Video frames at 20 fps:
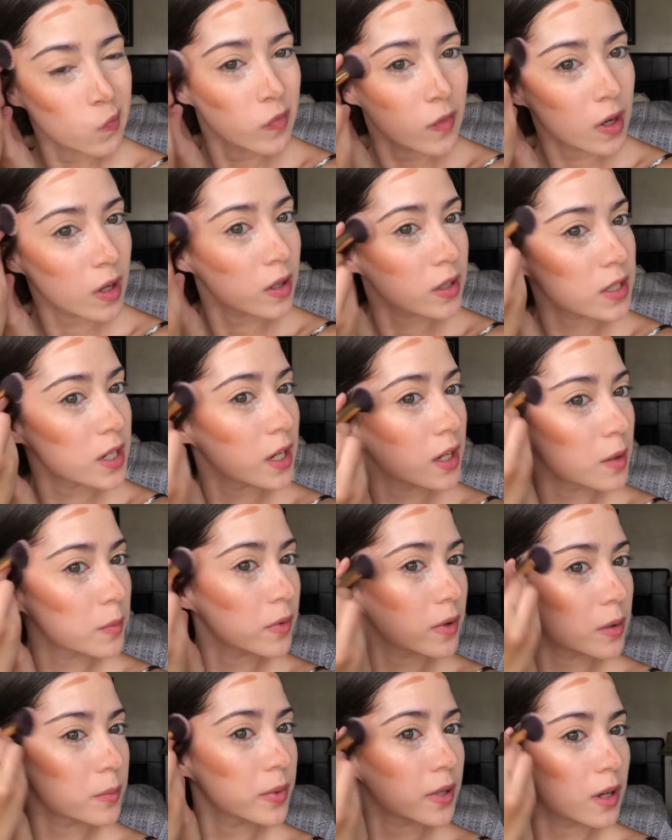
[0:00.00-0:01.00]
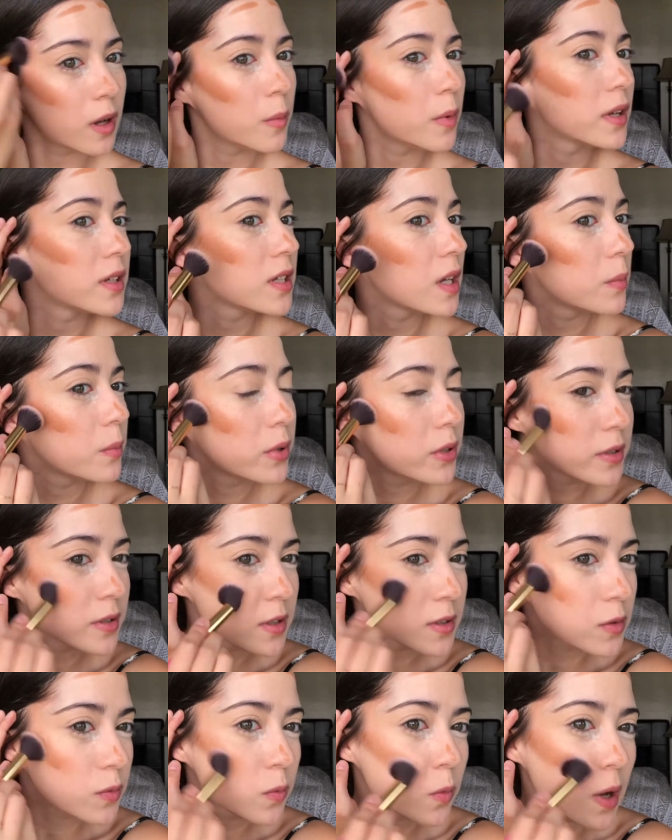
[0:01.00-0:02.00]
I take a bit of my temples
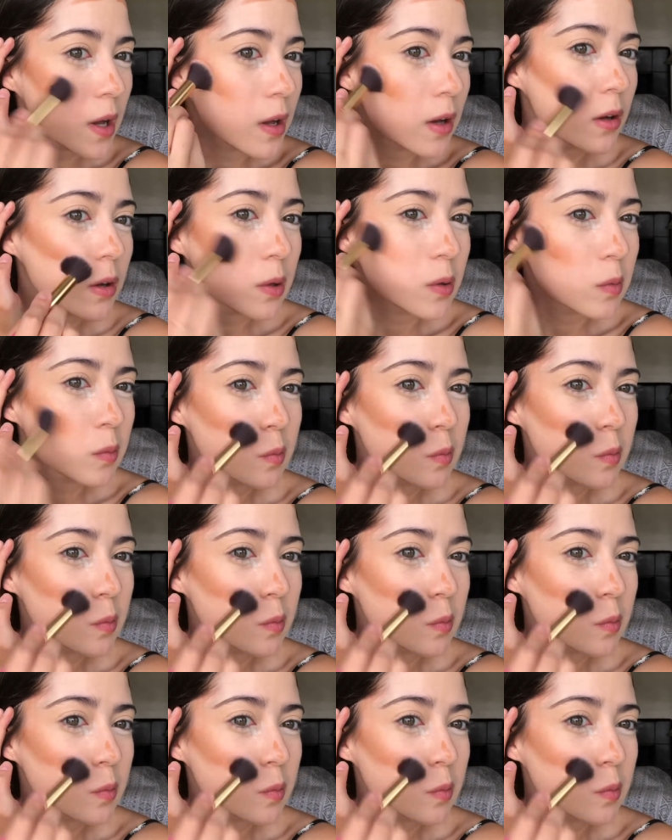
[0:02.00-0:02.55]
as well,